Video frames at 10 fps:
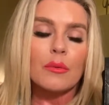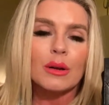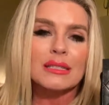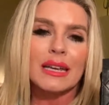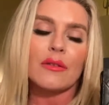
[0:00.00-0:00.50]

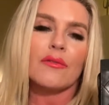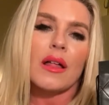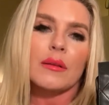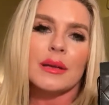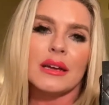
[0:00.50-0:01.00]
Once again,
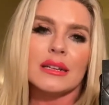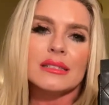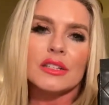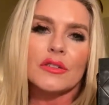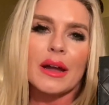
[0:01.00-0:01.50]
follow me on
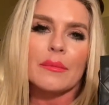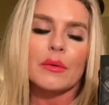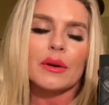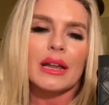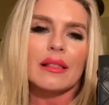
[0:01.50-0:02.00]
Instagram at
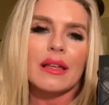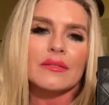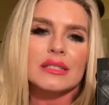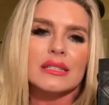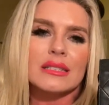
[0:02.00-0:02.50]
Renee
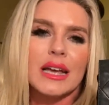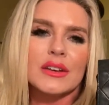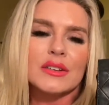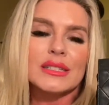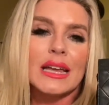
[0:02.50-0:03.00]
Loves
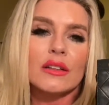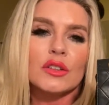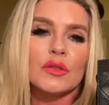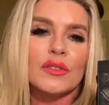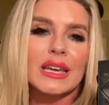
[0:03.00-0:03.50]
Designers, L
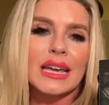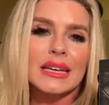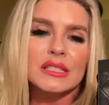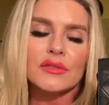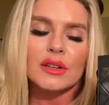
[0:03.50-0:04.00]
U V
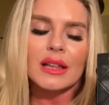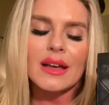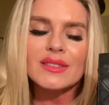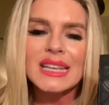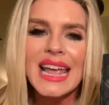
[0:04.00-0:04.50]
S for
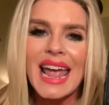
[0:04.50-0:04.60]
loves.